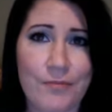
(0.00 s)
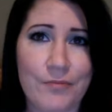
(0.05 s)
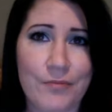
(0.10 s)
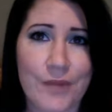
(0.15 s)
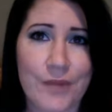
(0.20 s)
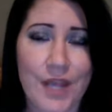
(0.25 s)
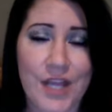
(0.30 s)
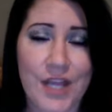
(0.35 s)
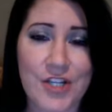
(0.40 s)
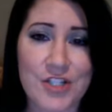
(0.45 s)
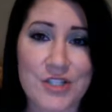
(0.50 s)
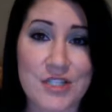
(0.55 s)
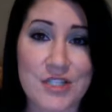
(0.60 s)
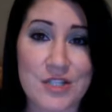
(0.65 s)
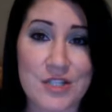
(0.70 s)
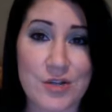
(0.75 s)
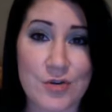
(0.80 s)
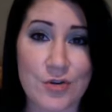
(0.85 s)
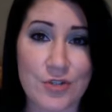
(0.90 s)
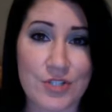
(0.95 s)
agency
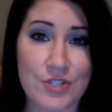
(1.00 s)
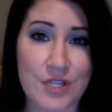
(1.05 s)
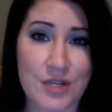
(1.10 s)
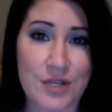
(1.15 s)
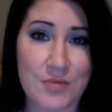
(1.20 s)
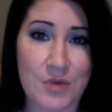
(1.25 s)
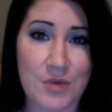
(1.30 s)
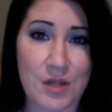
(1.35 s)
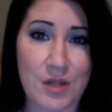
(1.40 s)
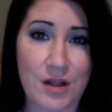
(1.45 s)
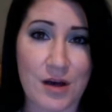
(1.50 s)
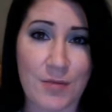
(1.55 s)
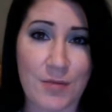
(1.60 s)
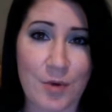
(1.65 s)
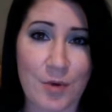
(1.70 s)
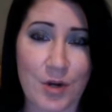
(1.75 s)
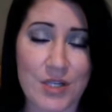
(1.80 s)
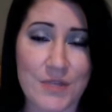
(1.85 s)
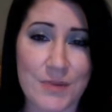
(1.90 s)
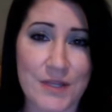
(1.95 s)
donors tend to be a lot
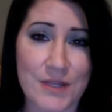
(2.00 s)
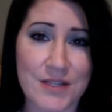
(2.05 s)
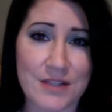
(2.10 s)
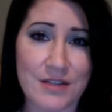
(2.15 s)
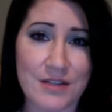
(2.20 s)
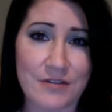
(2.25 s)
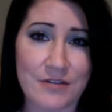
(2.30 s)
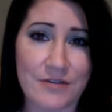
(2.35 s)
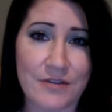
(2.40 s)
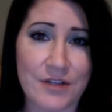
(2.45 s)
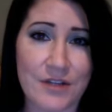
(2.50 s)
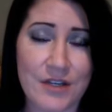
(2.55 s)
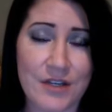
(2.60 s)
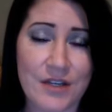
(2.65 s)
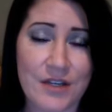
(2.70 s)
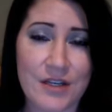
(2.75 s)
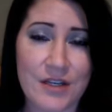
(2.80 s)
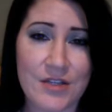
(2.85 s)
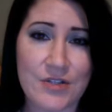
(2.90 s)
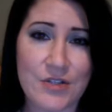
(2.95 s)
more expensive,
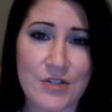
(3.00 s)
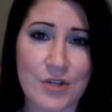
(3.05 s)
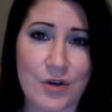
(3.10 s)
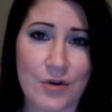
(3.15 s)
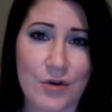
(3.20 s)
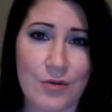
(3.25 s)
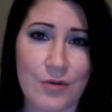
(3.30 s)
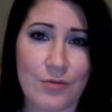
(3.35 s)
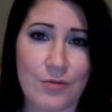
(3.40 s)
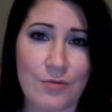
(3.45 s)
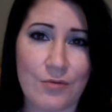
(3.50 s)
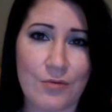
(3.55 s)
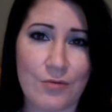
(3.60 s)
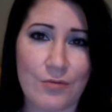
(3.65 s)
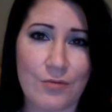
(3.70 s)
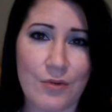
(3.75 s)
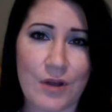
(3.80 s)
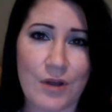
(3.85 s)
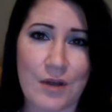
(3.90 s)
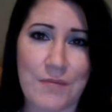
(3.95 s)
so
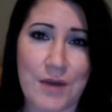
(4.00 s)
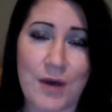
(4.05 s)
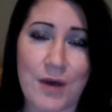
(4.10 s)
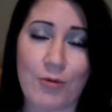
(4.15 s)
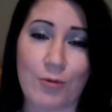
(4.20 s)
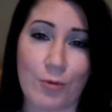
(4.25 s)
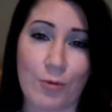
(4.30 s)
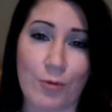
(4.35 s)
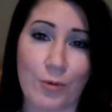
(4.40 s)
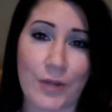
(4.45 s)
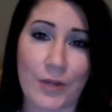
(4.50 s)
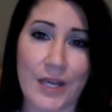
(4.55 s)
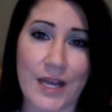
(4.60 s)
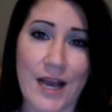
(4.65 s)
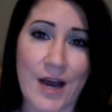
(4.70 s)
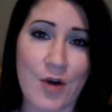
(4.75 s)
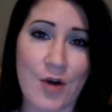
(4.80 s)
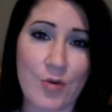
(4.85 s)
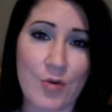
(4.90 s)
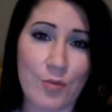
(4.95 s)
I'm not ruling it
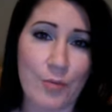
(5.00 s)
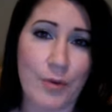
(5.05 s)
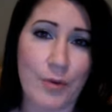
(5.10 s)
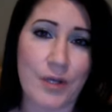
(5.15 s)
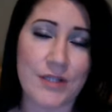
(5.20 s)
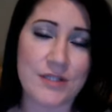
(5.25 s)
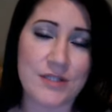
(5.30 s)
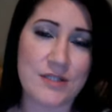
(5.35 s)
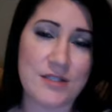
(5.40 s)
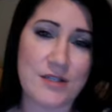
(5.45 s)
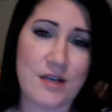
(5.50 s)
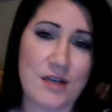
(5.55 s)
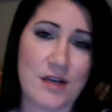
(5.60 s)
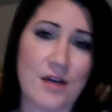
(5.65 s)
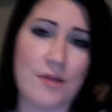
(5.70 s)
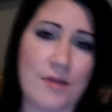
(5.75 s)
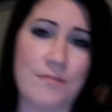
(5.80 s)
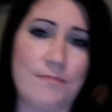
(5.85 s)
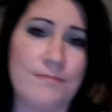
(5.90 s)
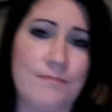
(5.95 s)
out, but
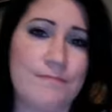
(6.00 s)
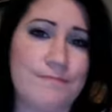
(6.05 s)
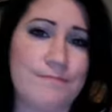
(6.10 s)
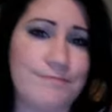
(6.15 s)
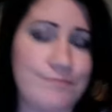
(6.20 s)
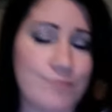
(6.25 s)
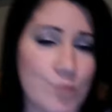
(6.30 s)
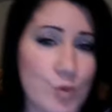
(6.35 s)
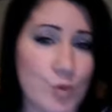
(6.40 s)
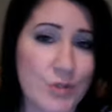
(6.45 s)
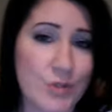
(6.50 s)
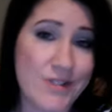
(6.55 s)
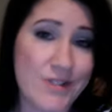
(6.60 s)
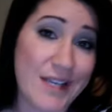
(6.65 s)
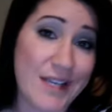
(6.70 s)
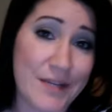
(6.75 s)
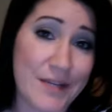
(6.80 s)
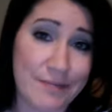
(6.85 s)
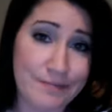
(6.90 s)
we'll see.